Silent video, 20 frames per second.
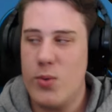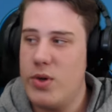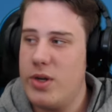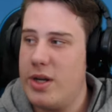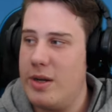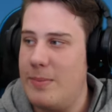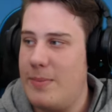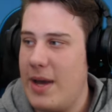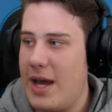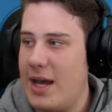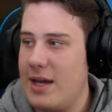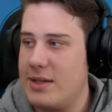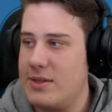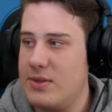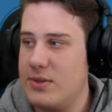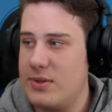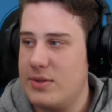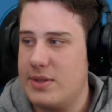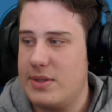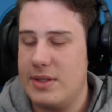wooden
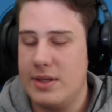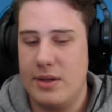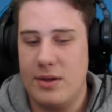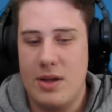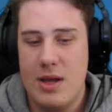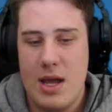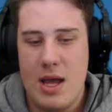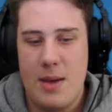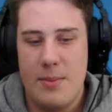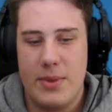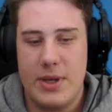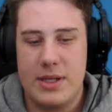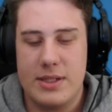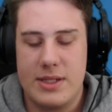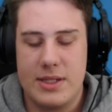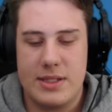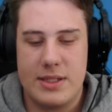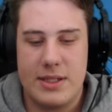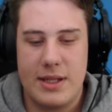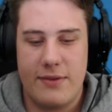paxel still, because it's